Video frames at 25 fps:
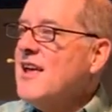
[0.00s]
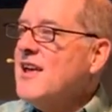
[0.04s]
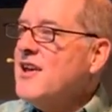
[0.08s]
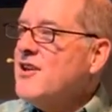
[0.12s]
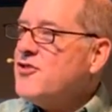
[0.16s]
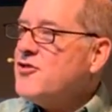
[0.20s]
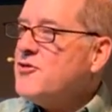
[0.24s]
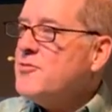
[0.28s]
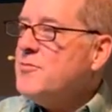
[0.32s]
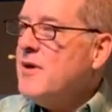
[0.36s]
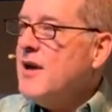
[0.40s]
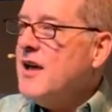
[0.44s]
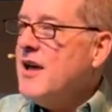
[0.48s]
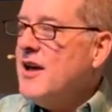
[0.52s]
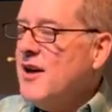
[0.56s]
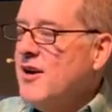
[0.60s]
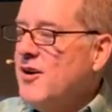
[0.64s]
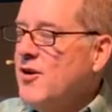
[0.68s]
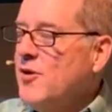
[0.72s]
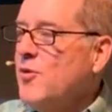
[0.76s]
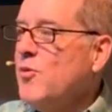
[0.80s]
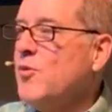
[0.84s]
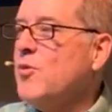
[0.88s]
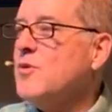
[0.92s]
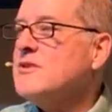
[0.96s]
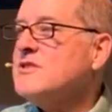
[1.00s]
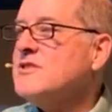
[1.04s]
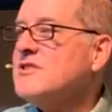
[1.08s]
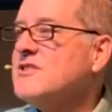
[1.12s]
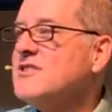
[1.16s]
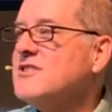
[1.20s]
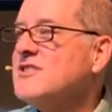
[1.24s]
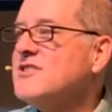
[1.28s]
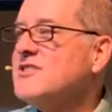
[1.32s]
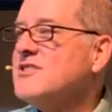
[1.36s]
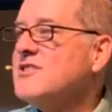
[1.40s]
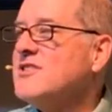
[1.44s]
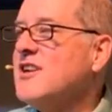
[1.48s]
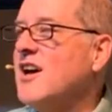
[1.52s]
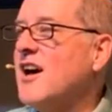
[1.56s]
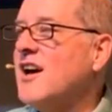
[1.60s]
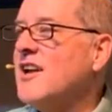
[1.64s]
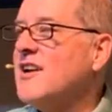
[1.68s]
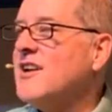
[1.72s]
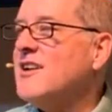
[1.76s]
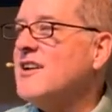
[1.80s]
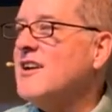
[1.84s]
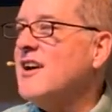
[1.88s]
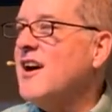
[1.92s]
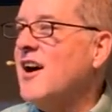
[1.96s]
Ishmael was the
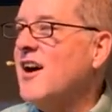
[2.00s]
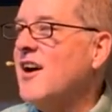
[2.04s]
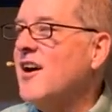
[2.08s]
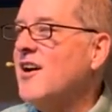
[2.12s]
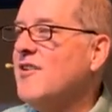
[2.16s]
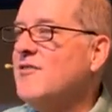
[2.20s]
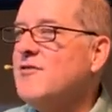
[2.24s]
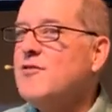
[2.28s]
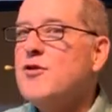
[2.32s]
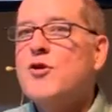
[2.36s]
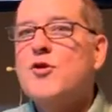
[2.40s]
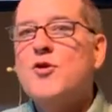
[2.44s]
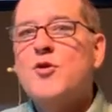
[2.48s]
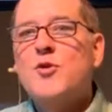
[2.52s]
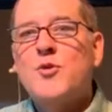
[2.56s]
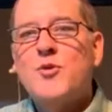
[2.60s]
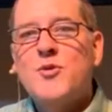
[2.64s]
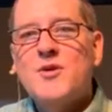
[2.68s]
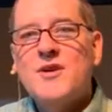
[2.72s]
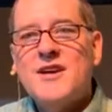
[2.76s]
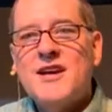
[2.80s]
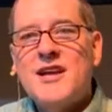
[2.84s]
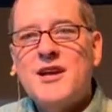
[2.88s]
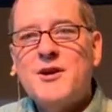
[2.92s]
son of who?